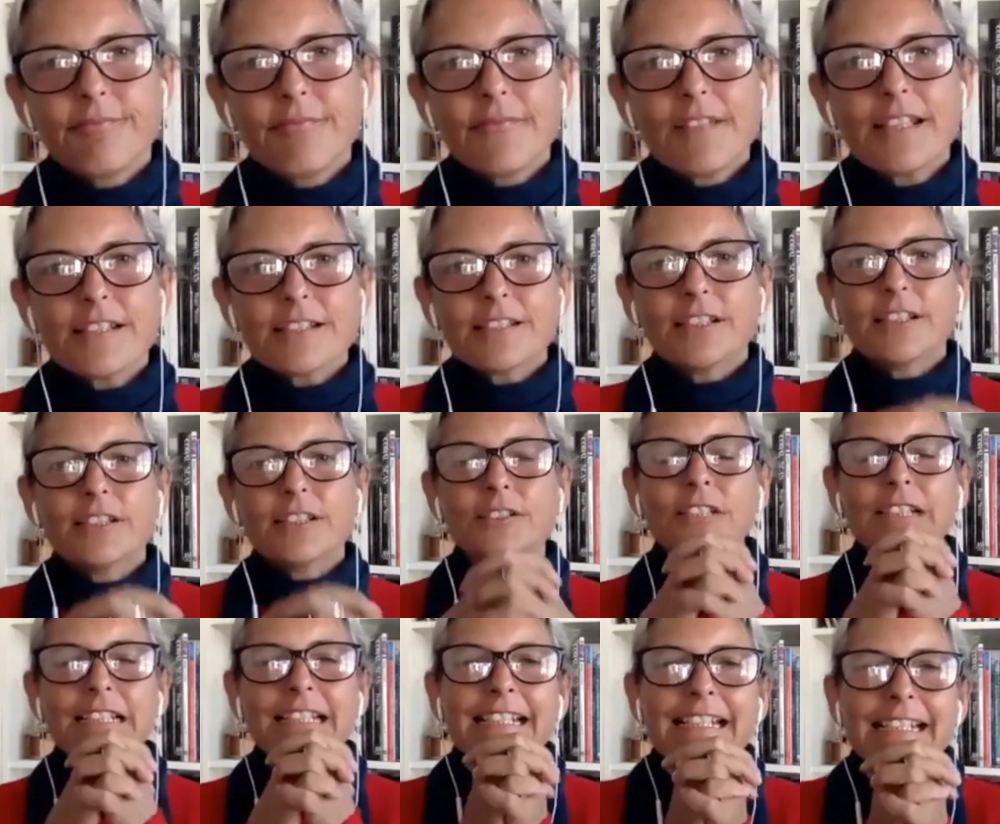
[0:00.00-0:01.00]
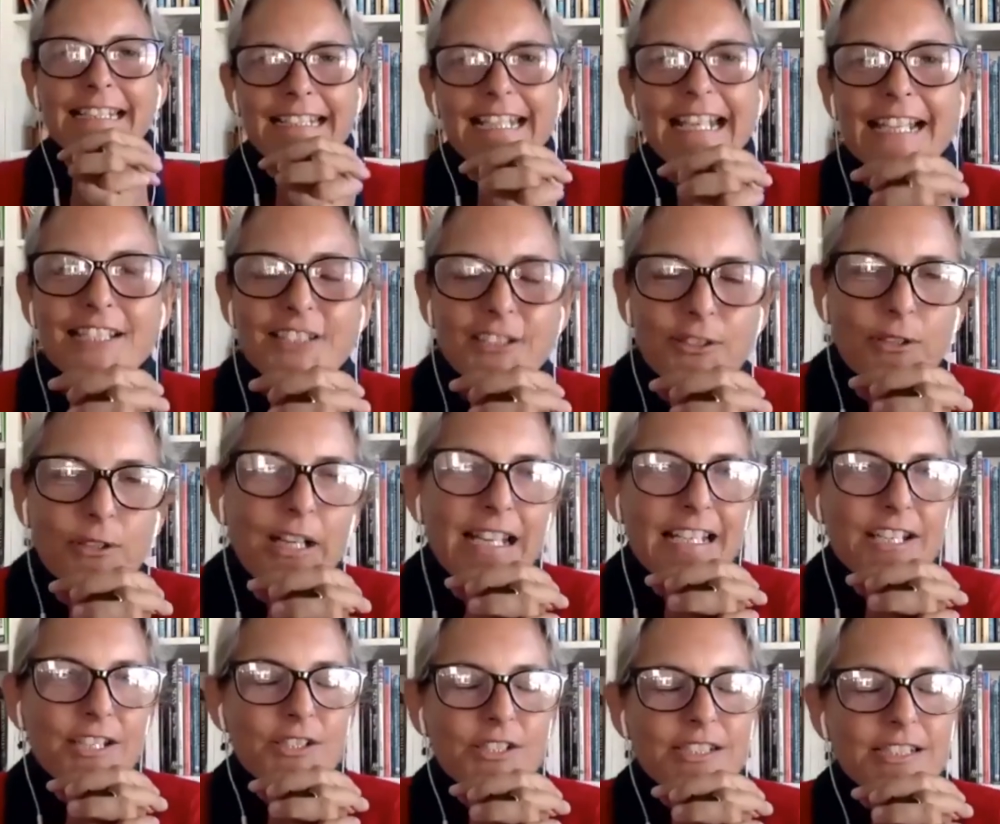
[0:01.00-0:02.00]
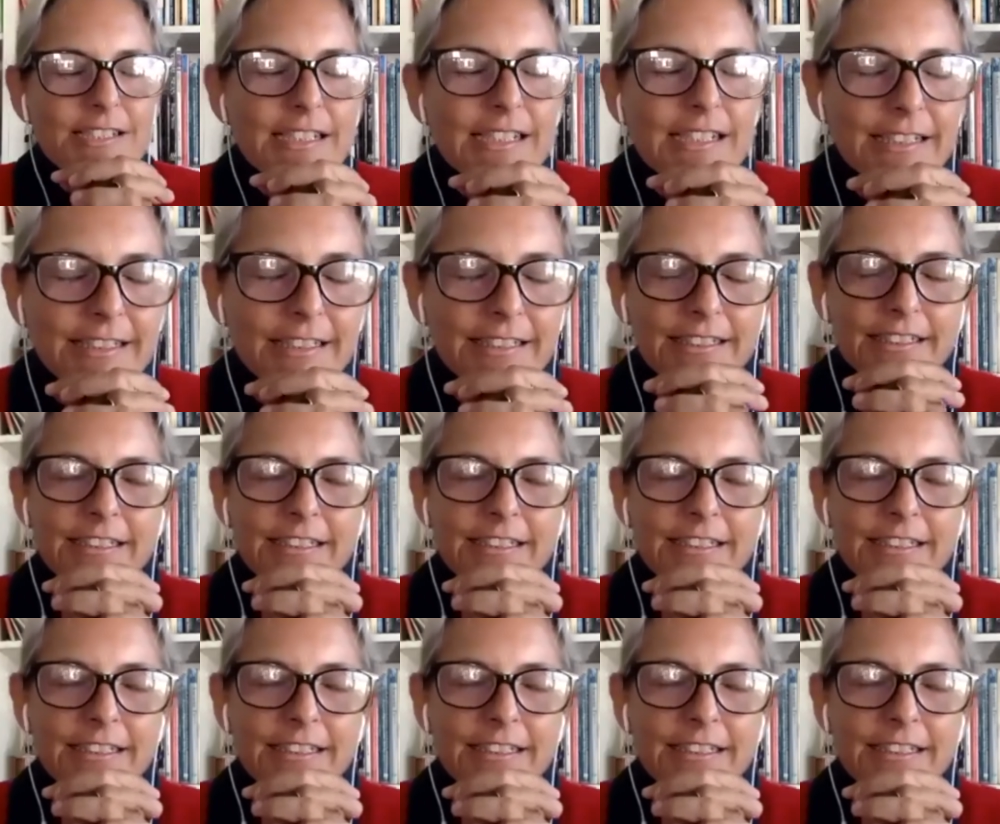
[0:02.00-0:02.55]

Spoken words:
So yeah, it's quite interesting,